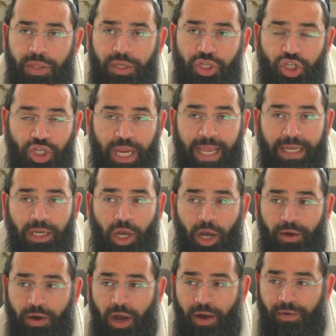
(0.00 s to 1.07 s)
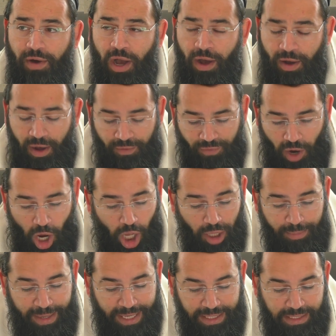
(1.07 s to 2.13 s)
shell of
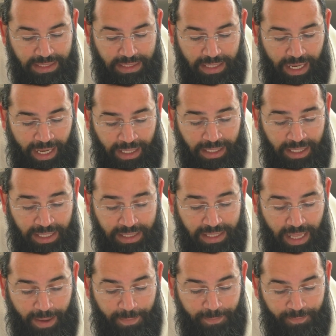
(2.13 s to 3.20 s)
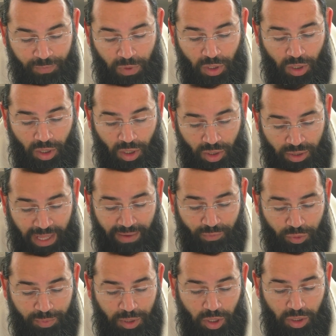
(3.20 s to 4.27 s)
almonds and eat them. That
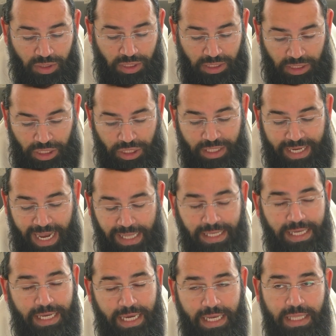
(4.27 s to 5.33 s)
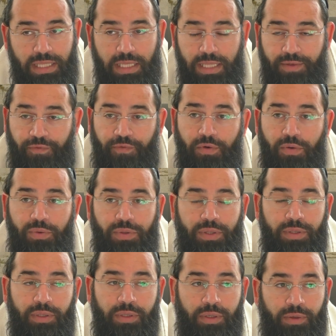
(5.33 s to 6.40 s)
would be also you getting into the
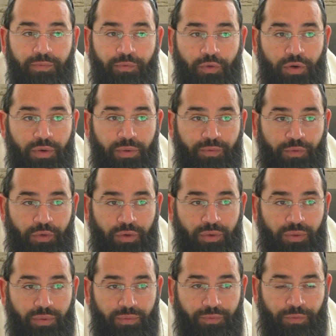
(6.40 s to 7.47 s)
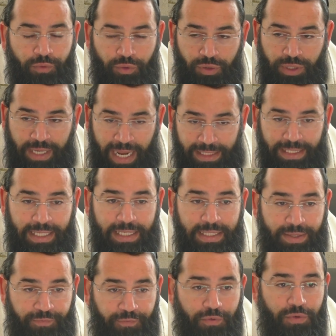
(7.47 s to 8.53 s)
food. For
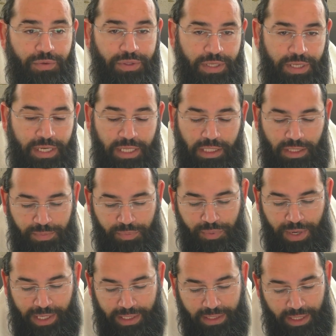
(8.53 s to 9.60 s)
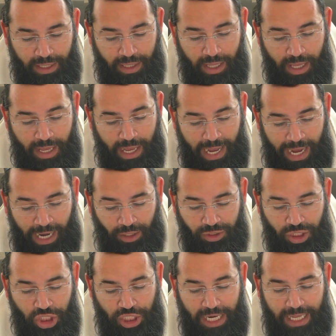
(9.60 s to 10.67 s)
getting the food, you need to break the
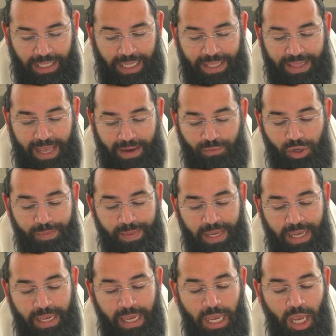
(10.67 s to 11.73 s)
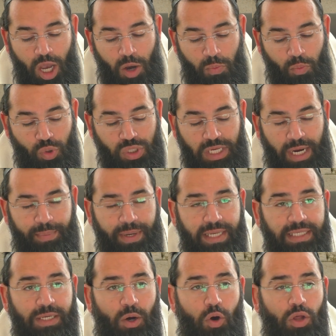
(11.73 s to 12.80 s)
outer shell, and that would be mutar,
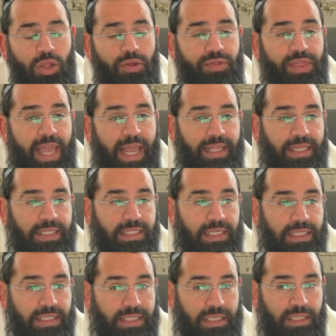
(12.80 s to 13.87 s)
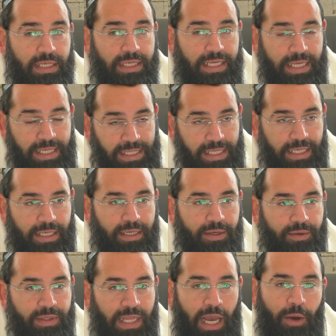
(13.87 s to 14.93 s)
because all of that is considered eating.
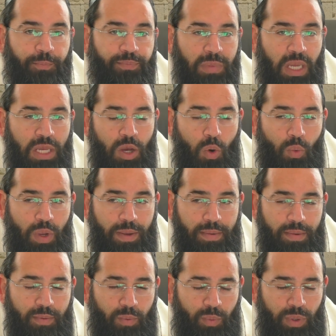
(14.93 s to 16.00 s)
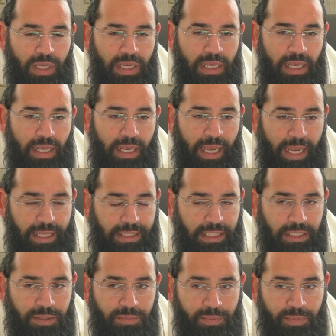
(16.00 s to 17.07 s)
Now, we
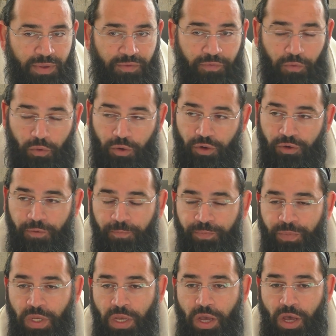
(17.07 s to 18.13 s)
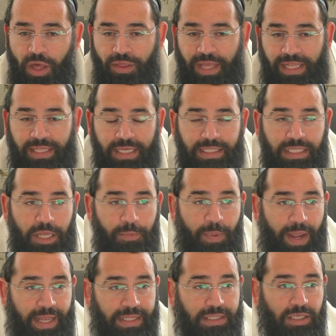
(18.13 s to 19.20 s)
hinted before that this
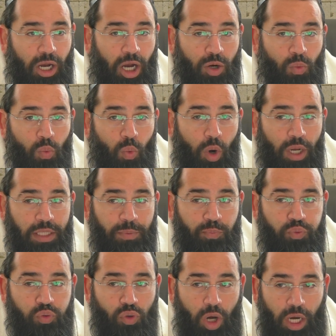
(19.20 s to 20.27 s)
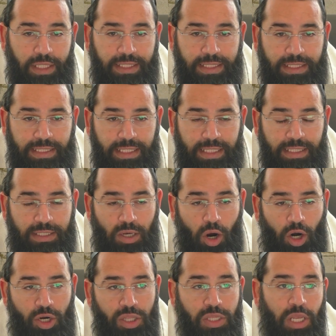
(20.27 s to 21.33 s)
depends on what processes
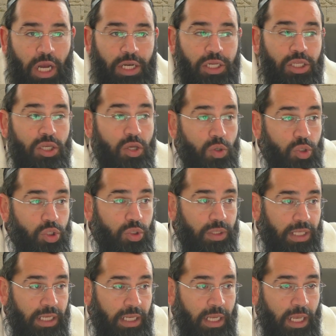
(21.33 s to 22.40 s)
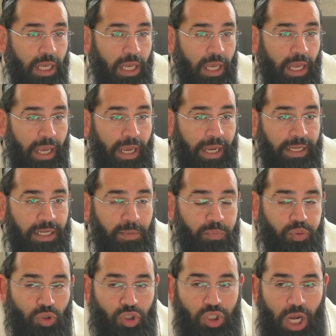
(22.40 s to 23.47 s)
are done usually in the
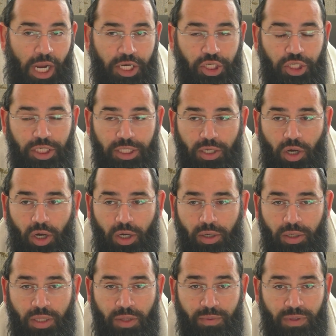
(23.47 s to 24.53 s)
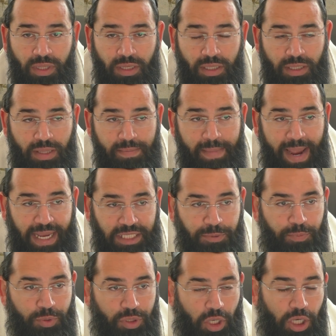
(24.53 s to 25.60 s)
production, the mass
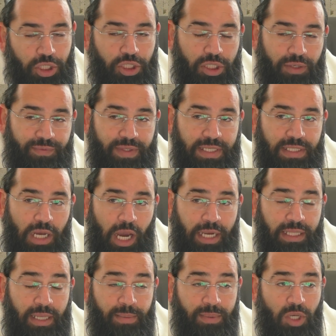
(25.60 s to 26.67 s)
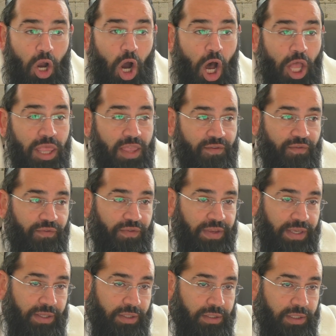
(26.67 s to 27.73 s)
production of these items on the
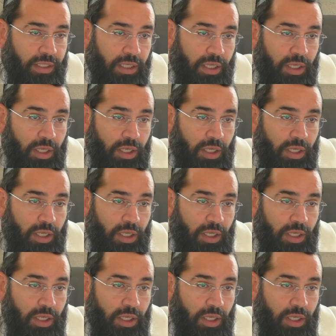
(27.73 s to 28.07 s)
field.